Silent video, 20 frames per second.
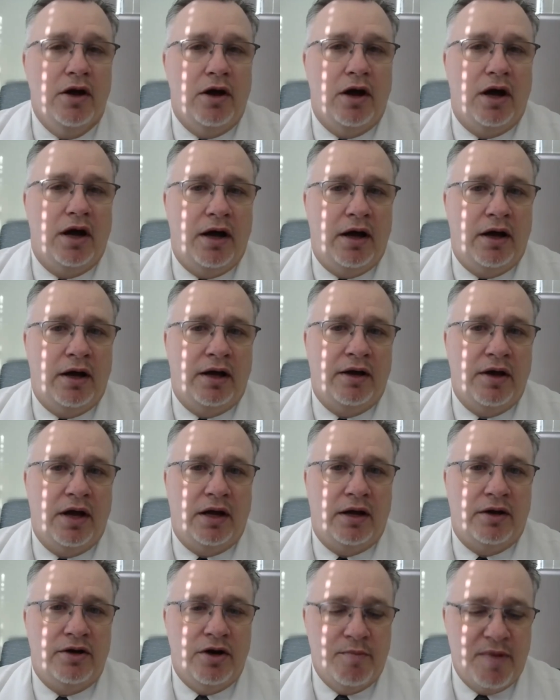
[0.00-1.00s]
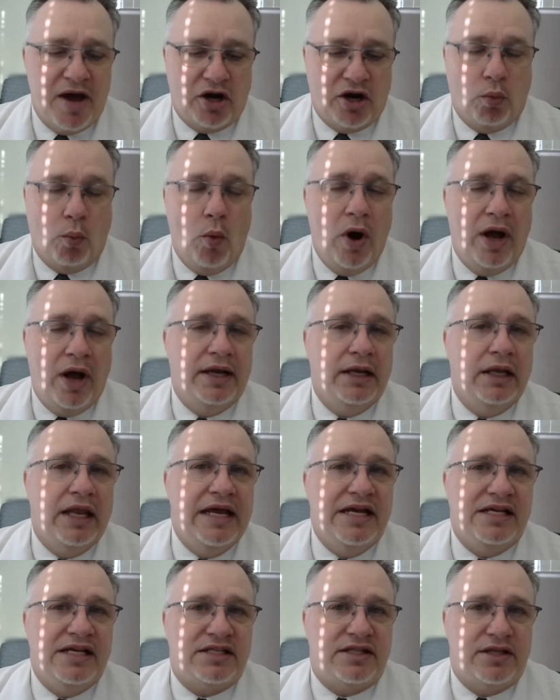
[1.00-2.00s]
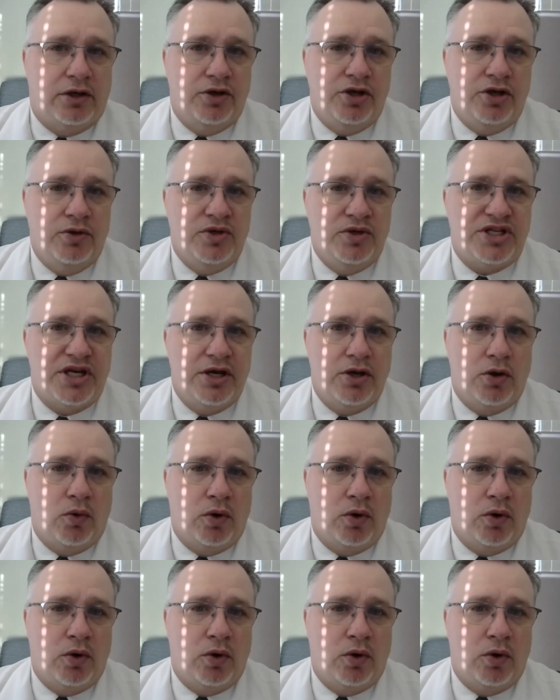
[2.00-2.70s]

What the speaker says: no matter what lace they're using,